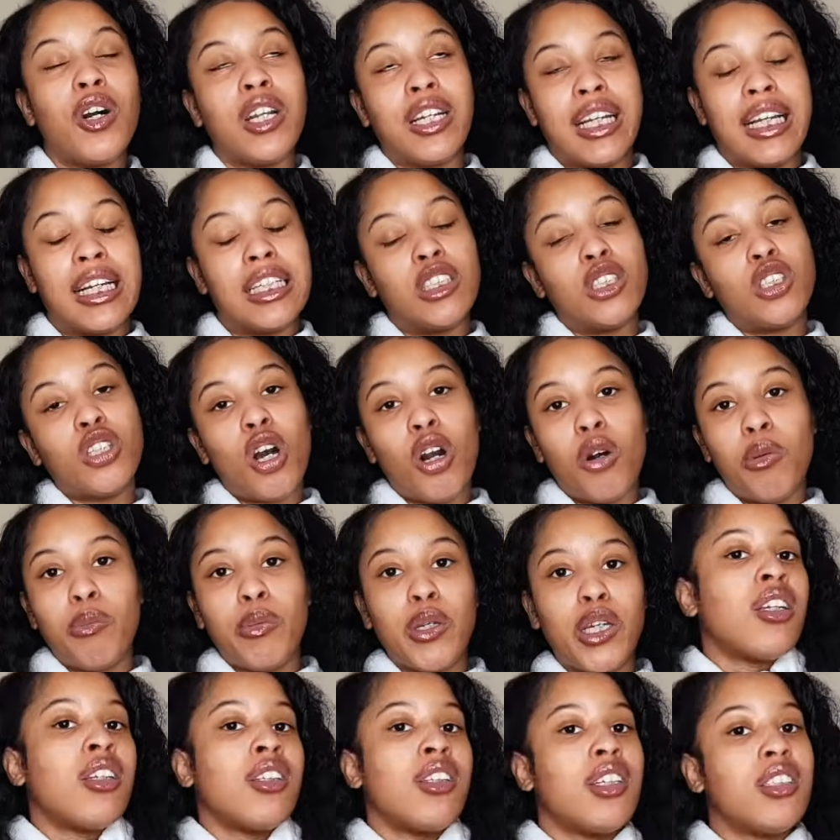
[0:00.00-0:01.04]
and they had told
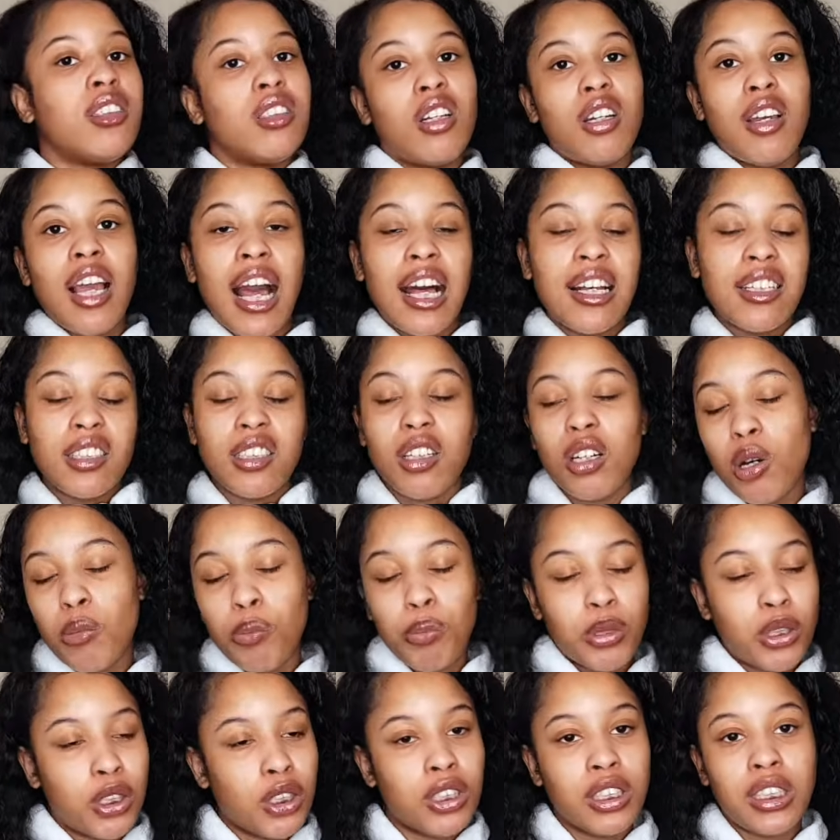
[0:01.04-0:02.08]
me there's no housing
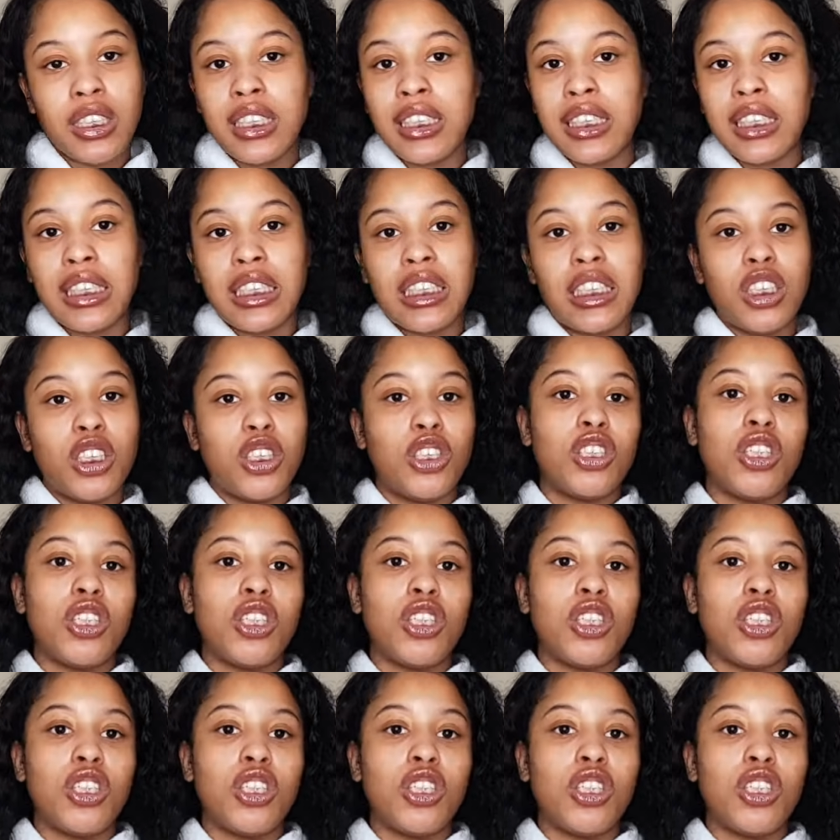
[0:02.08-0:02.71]
opportunities,